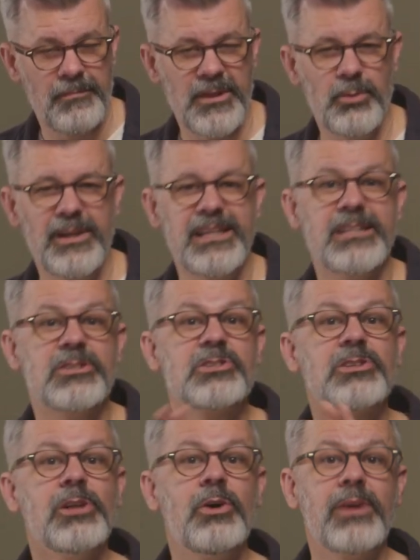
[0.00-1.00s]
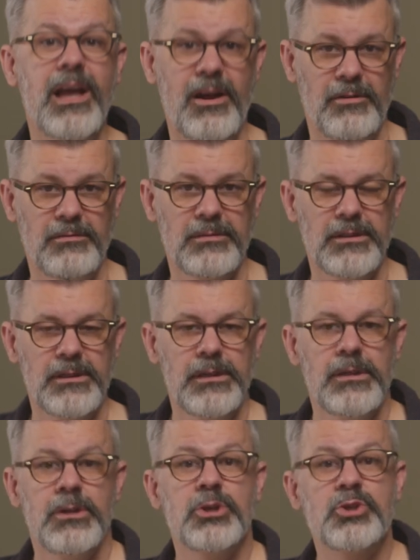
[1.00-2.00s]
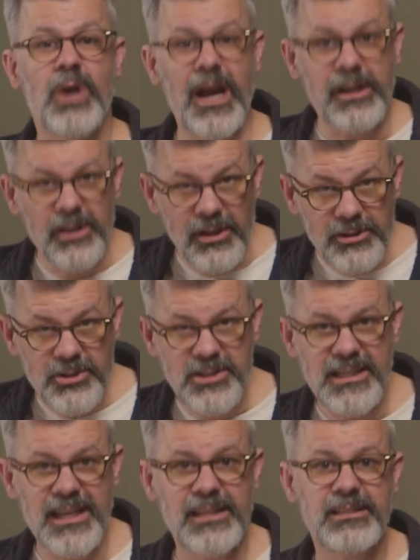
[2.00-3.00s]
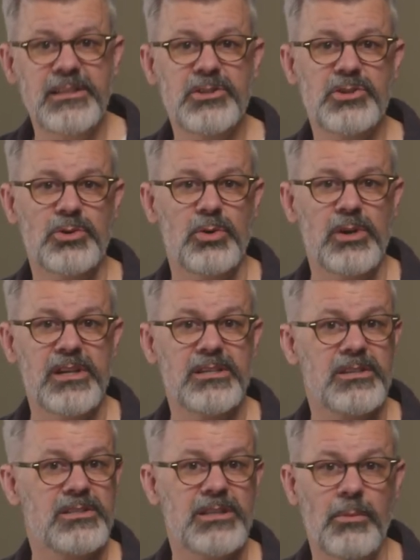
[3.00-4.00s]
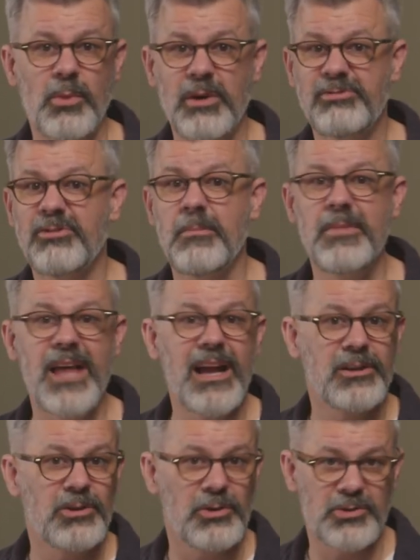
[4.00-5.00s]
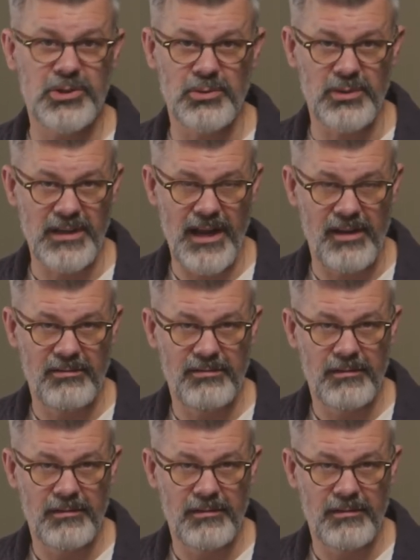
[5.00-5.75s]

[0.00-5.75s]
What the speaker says: We need to slow down, try to understand these stories as someone from that culture would have.